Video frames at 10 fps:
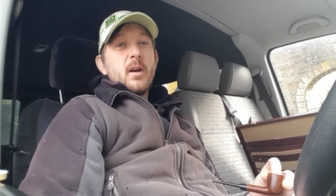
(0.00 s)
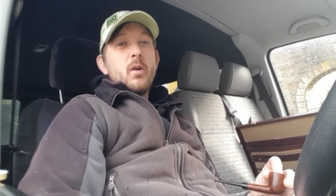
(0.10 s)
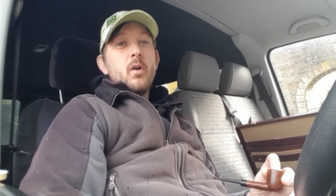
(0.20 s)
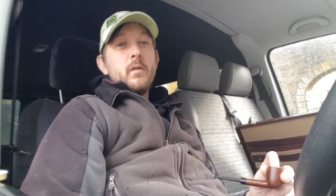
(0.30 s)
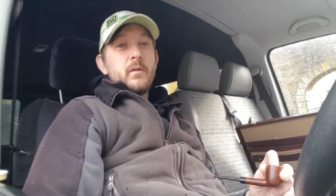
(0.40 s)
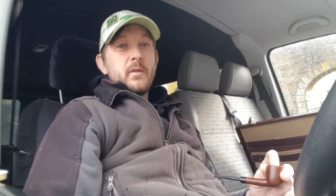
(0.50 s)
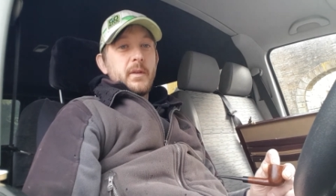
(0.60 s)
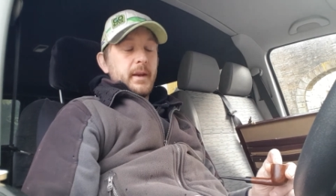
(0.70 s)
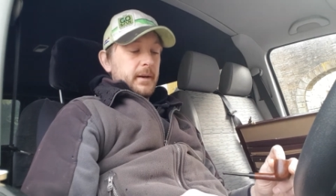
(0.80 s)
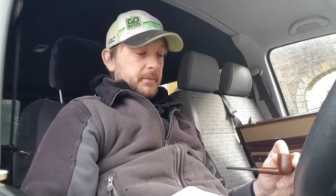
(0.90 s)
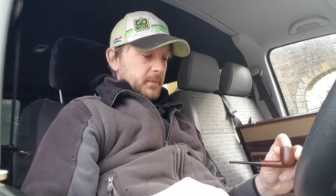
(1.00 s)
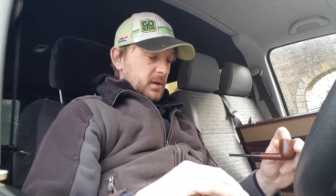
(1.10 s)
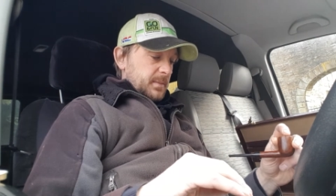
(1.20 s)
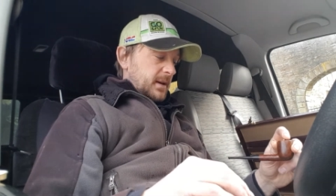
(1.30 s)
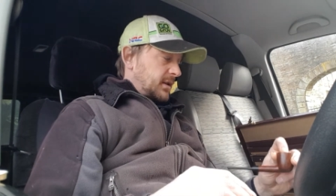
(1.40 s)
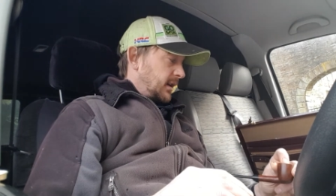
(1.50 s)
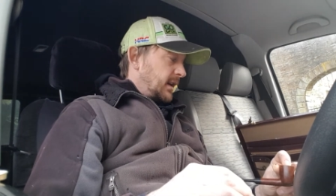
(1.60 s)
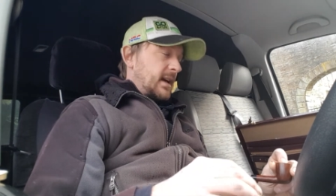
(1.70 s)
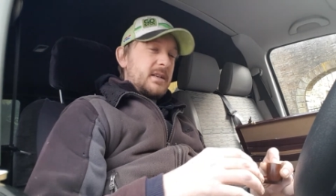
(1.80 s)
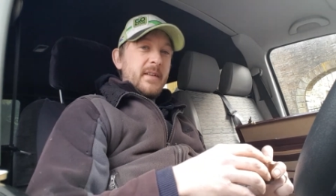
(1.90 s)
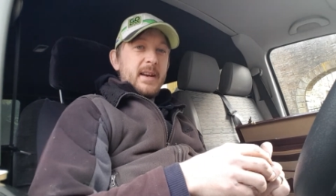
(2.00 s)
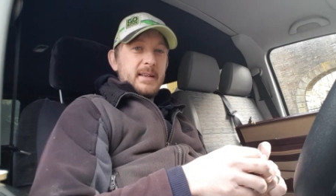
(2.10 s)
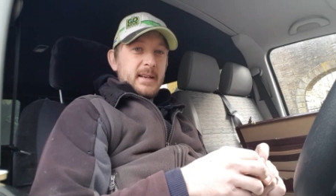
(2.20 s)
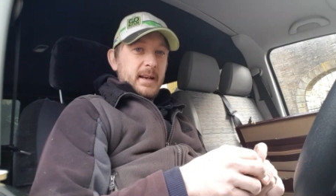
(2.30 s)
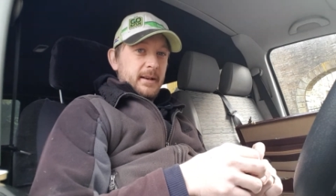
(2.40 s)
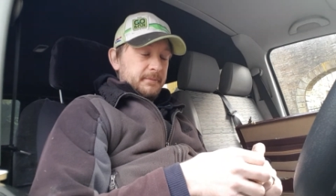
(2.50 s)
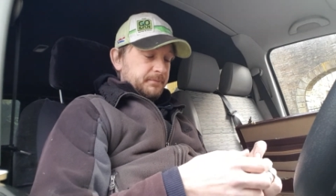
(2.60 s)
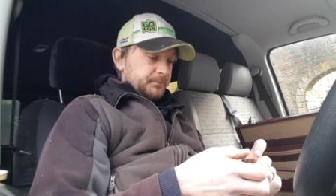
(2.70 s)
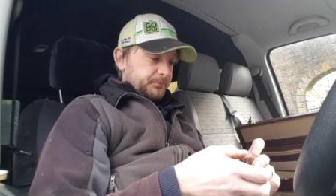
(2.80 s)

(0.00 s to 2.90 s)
awful thing, especially at the age of 18.